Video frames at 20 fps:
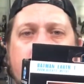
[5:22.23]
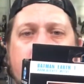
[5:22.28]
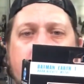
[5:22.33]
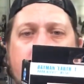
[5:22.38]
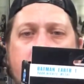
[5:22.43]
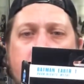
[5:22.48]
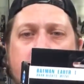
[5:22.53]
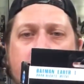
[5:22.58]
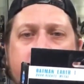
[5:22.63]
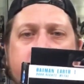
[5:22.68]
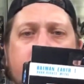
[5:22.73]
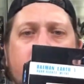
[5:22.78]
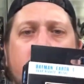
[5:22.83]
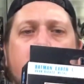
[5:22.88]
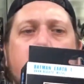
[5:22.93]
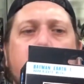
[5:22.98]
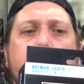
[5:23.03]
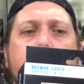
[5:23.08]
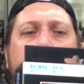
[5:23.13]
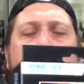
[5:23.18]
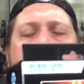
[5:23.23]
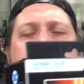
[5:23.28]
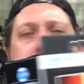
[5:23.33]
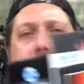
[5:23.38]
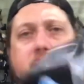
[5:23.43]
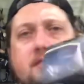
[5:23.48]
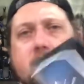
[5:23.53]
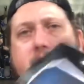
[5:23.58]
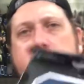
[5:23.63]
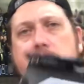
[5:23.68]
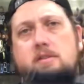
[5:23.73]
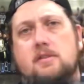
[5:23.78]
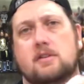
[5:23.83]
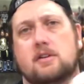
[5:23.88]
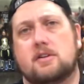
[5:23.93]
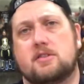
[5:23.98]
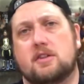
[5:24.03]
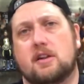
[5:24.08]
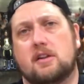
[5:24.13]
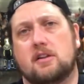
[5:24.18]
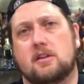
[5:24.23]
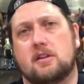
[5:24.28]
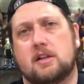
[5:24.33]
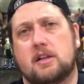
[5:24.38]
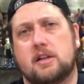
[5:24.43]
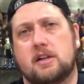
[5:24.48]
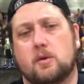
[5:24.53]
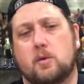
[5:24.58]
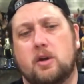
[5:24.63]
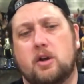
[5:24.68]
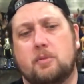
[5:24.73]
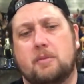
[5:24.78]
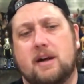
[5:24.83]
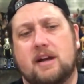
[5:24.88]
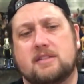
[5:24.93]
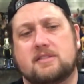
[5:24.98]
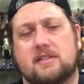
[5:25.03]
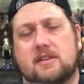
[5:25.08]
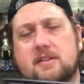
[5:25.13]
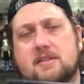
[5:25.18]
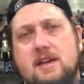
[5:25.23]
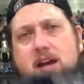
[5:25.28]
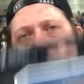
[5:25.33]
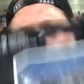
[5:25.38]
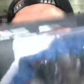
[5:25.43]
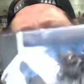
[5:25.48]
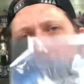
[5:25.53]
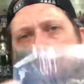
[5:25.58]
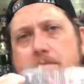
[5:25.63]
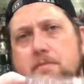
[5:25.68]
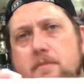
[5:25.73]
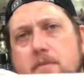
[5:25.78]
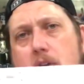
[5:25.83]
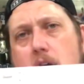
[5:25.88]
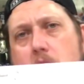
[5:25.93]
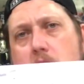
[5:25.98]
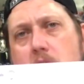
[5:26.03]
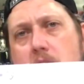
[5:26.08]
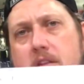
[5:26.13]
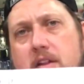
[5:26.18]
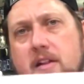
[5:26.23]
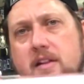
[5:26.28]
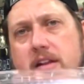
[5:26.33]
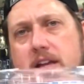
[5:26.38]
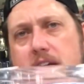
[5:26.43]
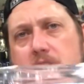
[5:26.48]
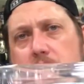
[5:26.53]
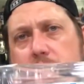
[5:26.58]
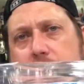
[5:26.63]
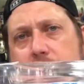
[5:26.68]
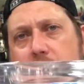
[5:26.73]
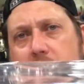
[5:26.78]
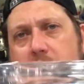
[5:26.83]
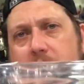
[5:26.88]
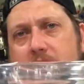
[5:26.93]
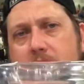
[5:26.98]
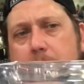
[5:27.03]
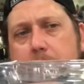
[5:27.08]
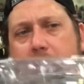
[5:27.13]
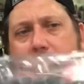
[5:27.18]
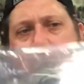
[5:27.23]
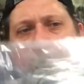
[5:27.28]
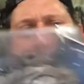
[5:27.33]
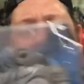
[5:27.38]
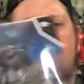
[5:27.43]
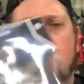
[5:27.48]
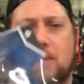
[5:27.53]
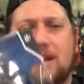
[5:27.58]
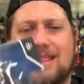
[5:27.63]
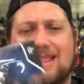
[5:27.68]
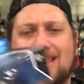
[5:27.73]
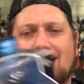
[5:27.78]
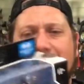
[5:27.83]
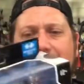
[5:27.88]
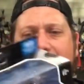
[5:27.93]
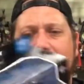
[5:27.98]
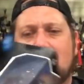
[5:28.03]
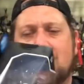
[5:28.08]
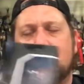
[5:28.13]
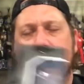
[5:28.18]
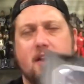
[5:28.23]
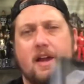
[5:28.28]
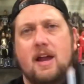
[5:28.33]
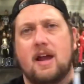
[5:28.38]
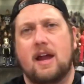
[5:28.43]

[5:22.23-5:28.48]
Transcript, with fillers: McFarlane Toys. There's a little clear window box on the top. All the legal fun on the bottom that we love.